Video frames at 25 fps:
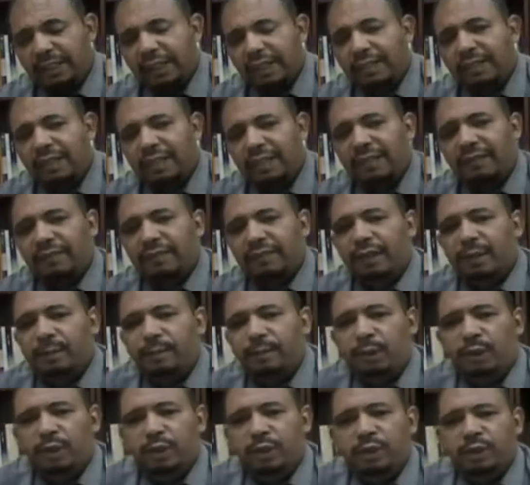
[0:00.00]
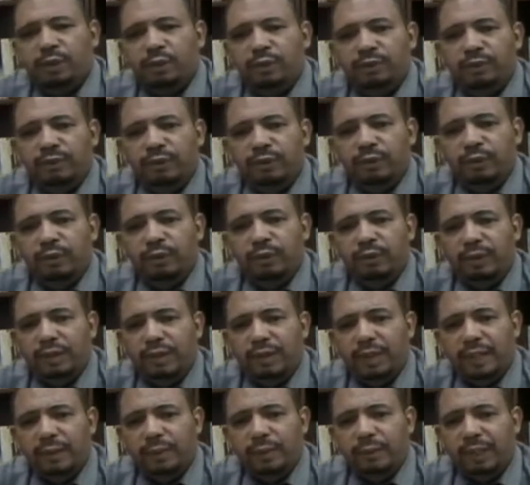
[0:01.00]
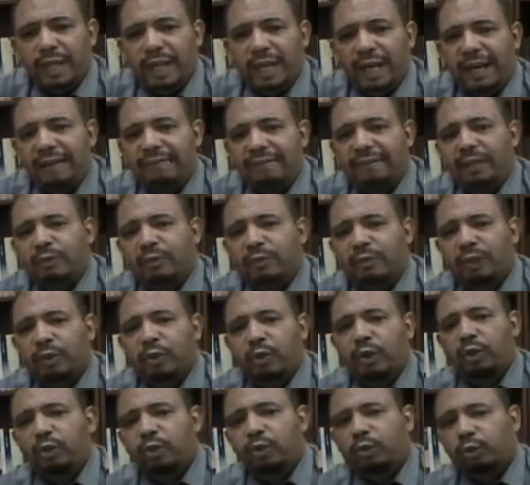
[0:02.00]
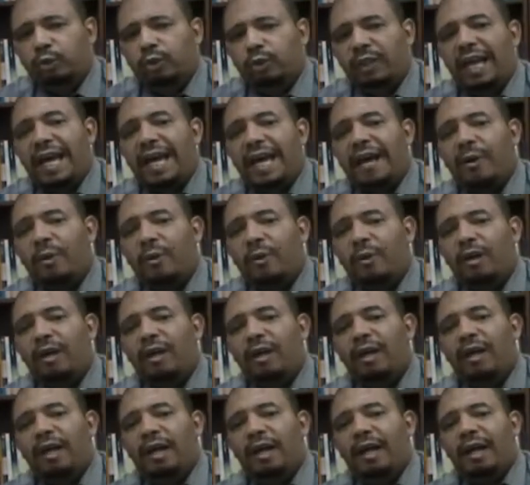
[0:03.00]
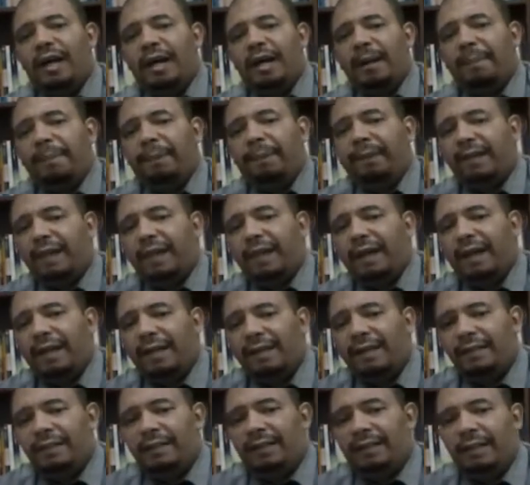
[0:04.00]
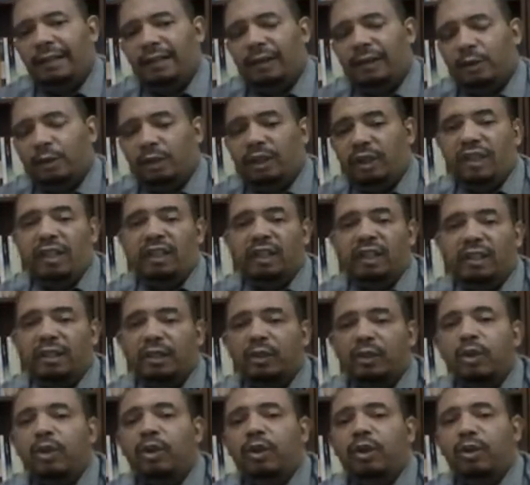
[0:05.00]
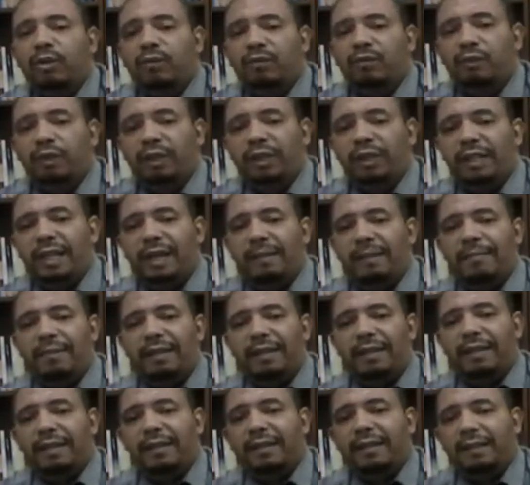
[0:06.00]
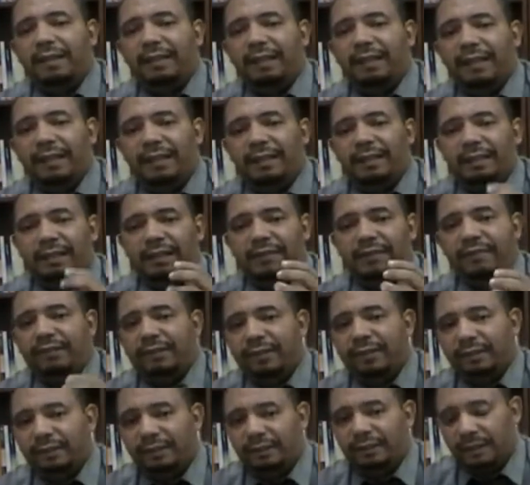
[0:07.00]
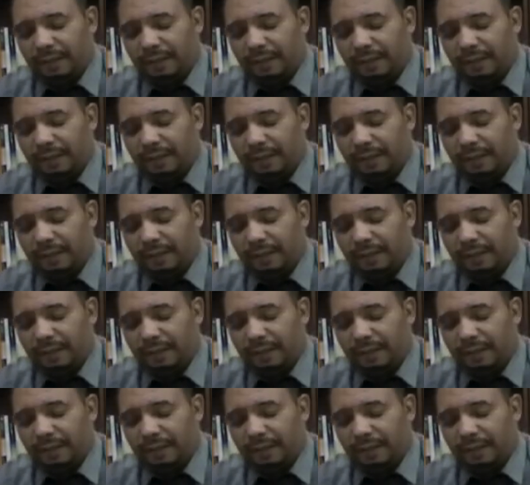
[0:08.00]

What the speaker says: are the different points of view that we have, and we're going to now apply or look for them in different